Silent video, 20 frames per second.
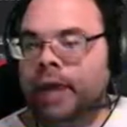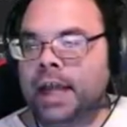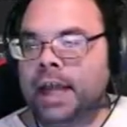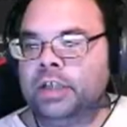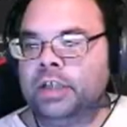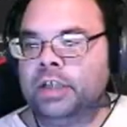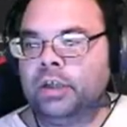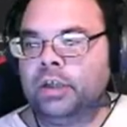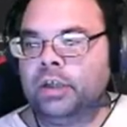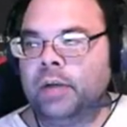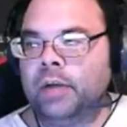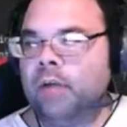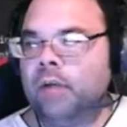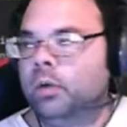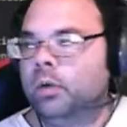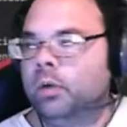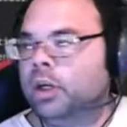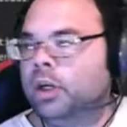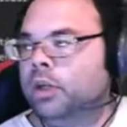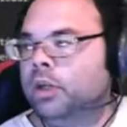so now what
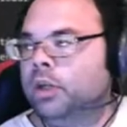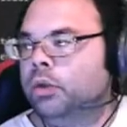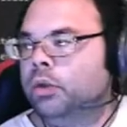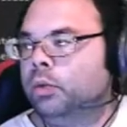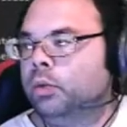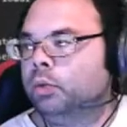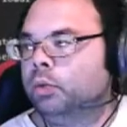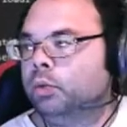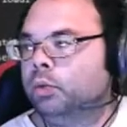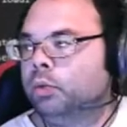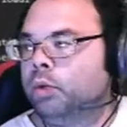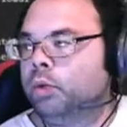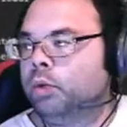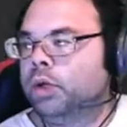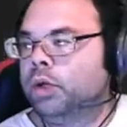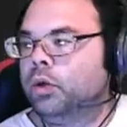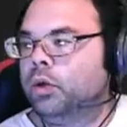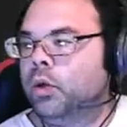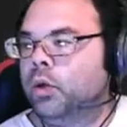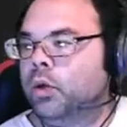we're going to do
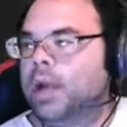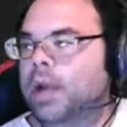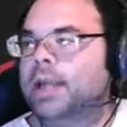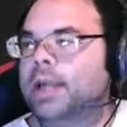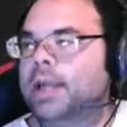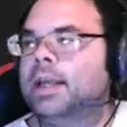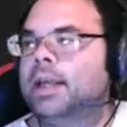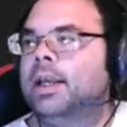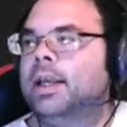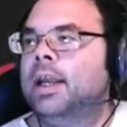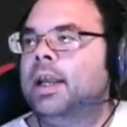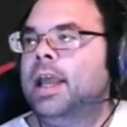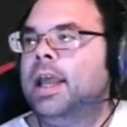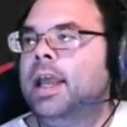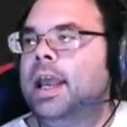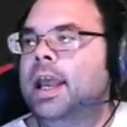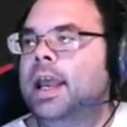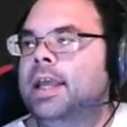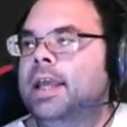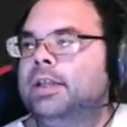real quick
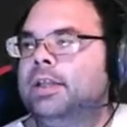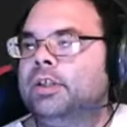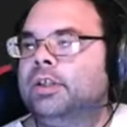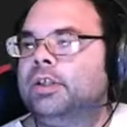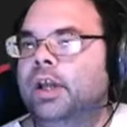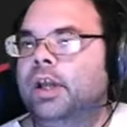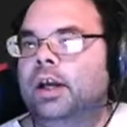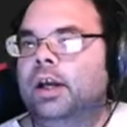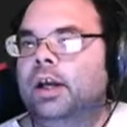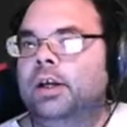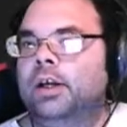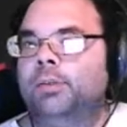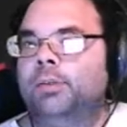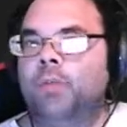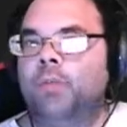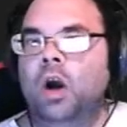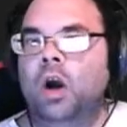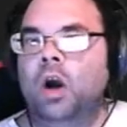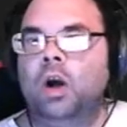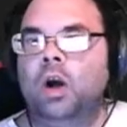is
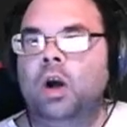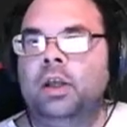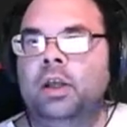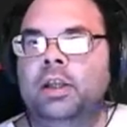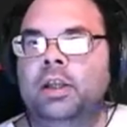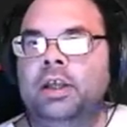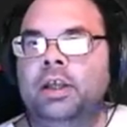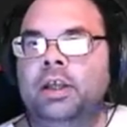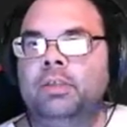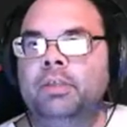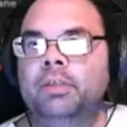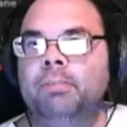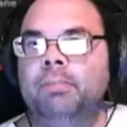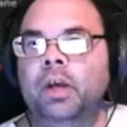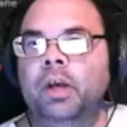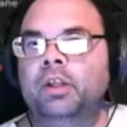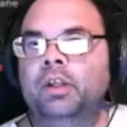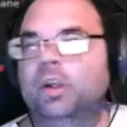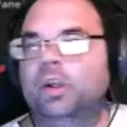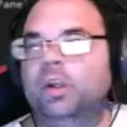on this
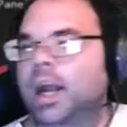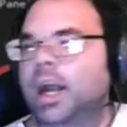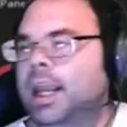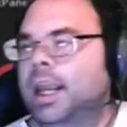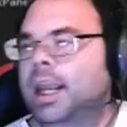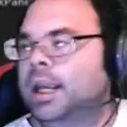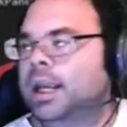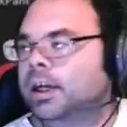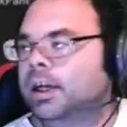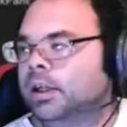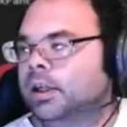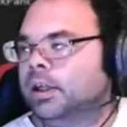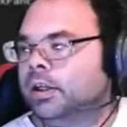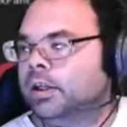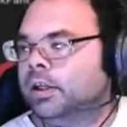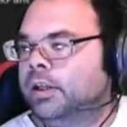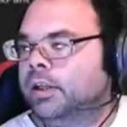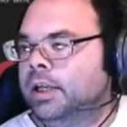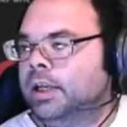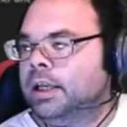button right here,
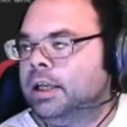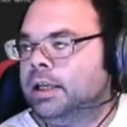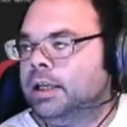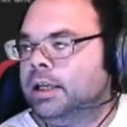the